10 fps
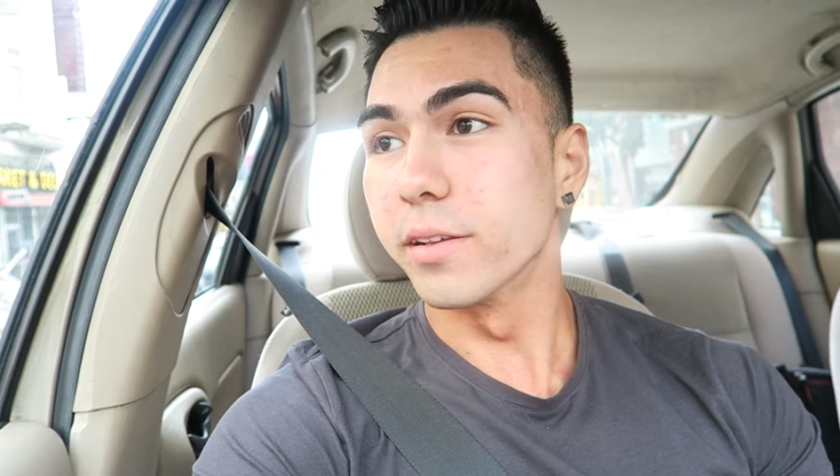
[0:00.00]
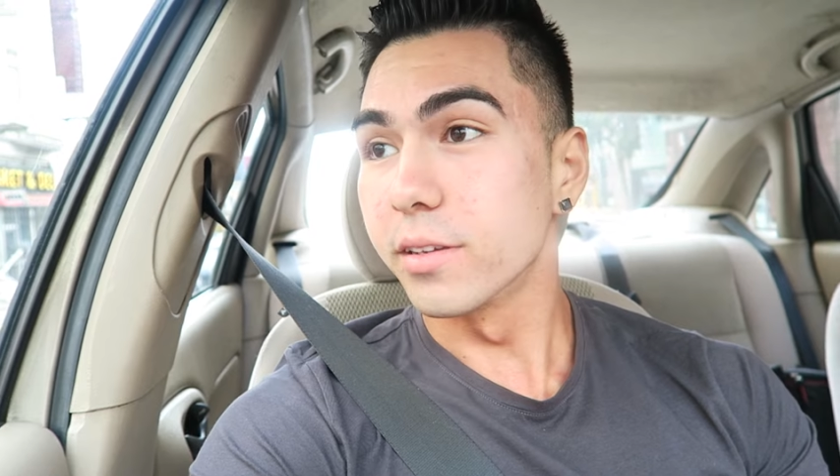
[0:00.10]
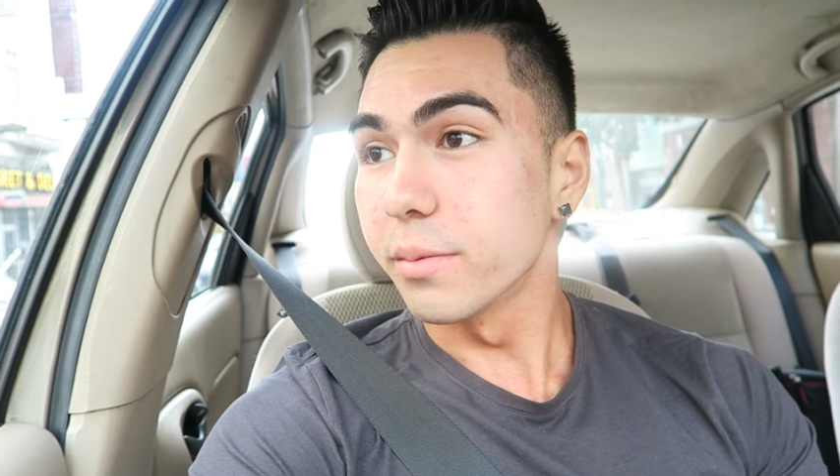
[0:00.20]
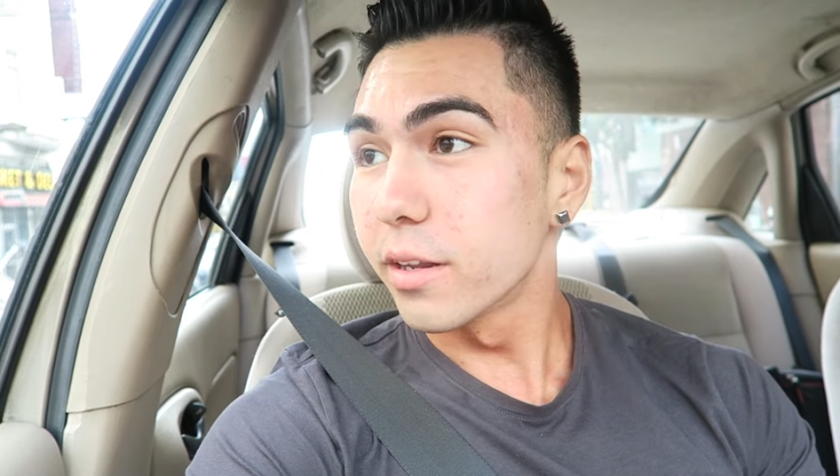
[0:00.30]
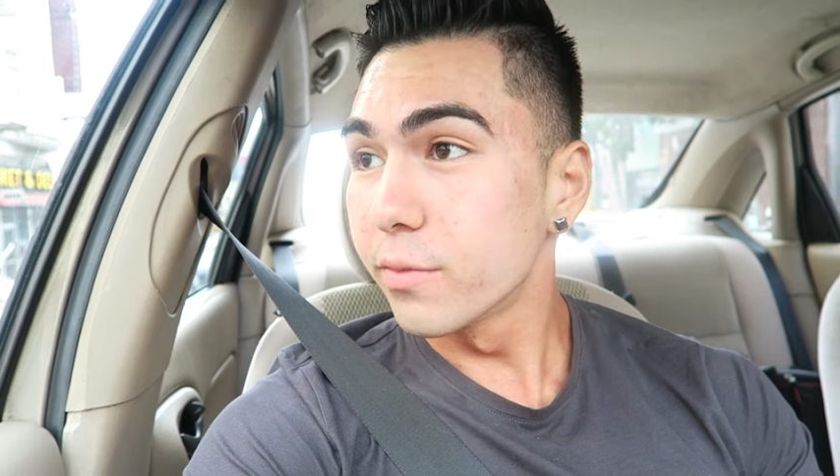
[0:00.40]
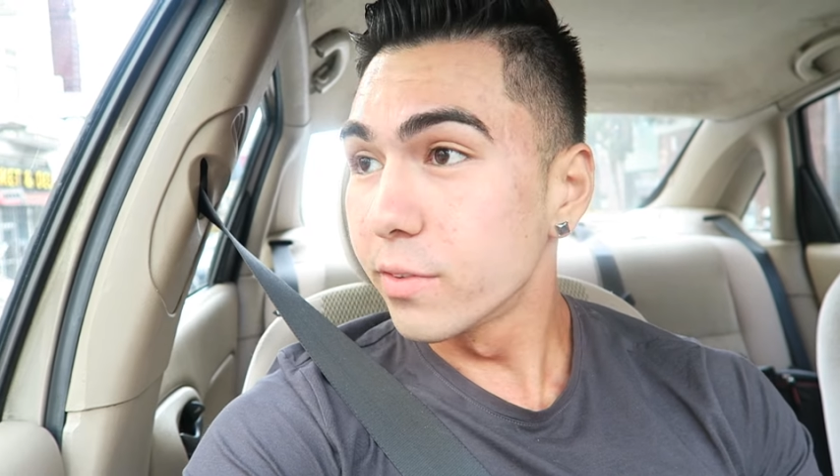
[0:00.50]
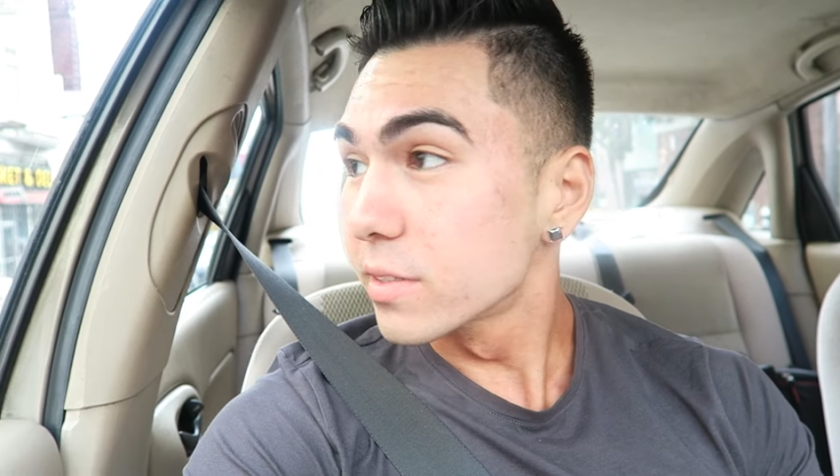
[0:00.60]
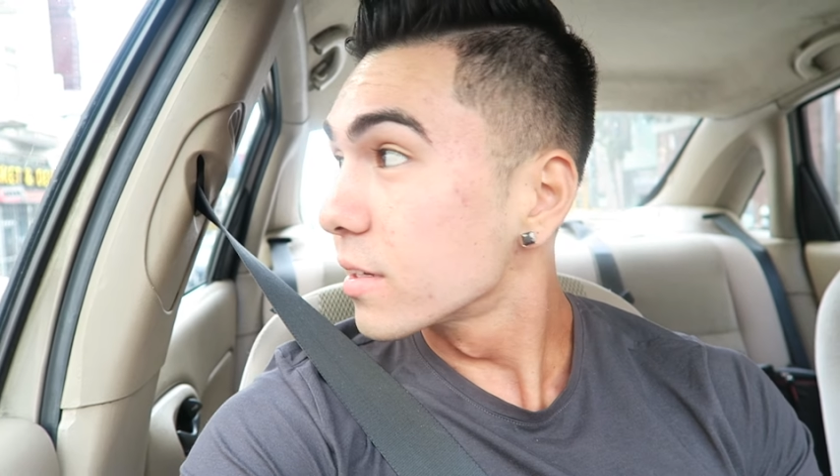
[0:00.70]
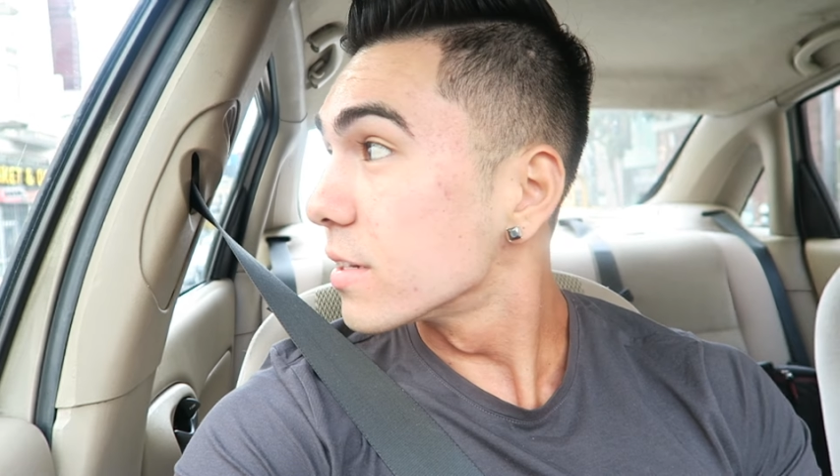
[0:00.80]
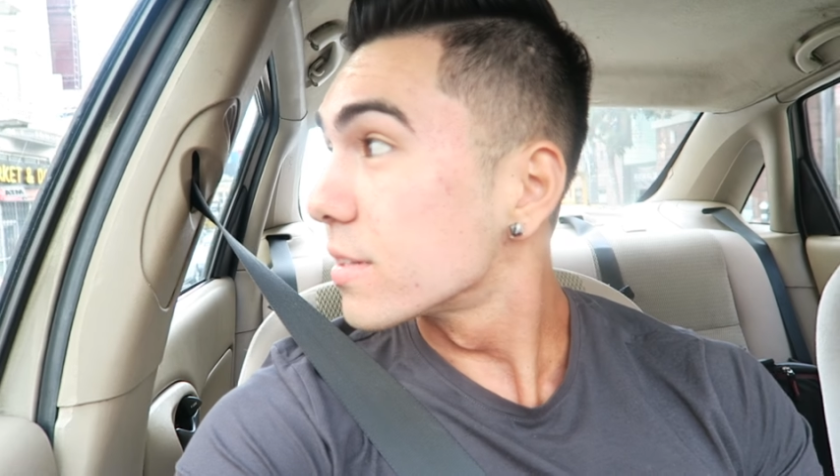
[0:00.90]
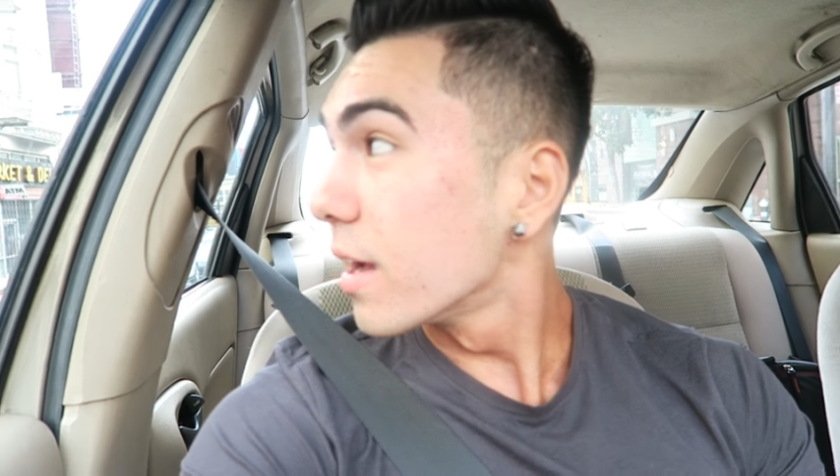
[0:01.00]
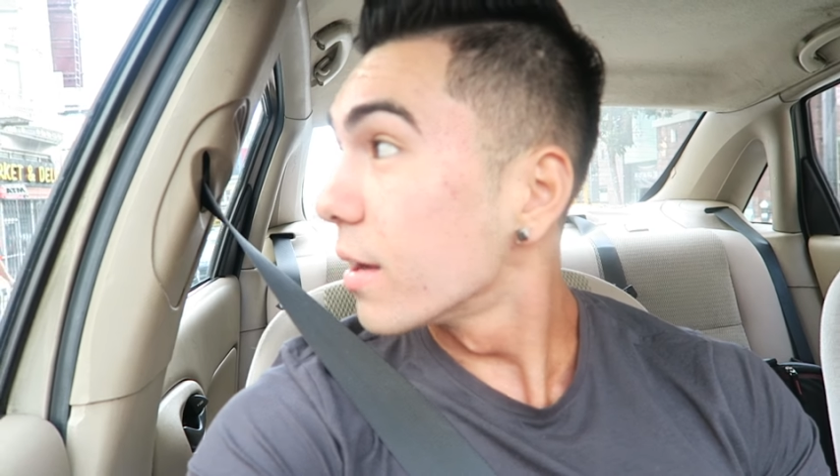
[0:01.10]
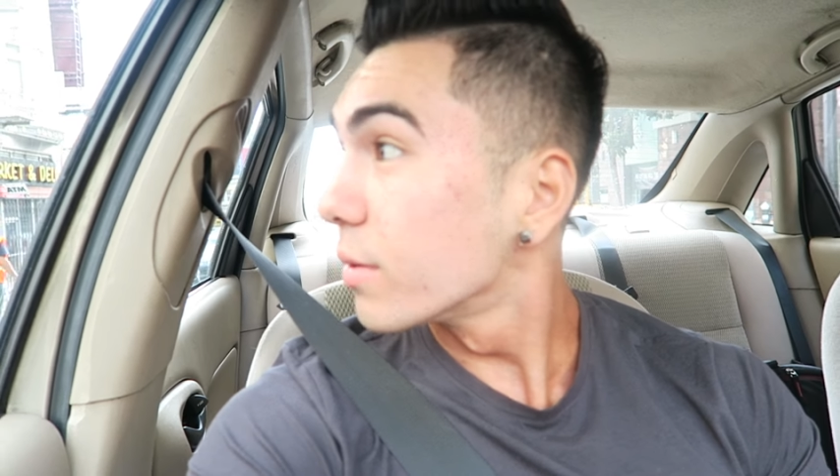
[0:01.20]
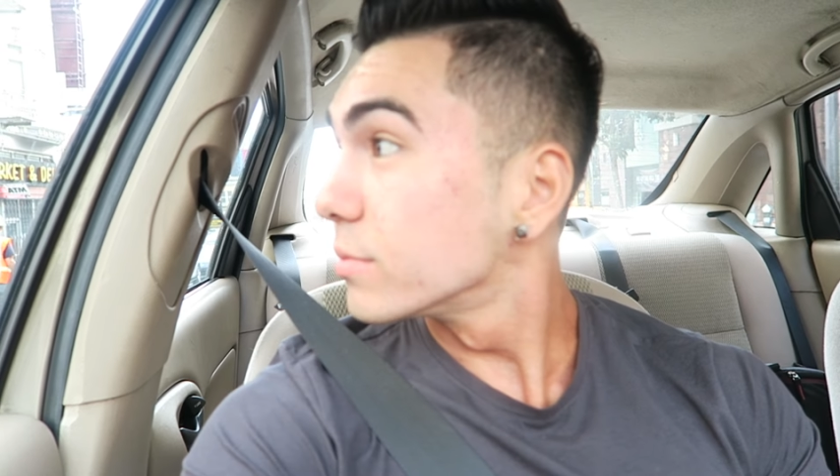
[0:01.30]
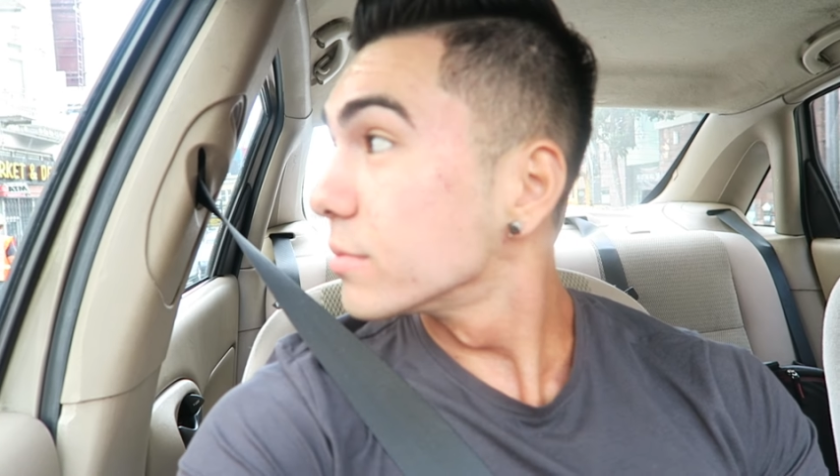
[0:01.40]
so I kind of feel sketched out.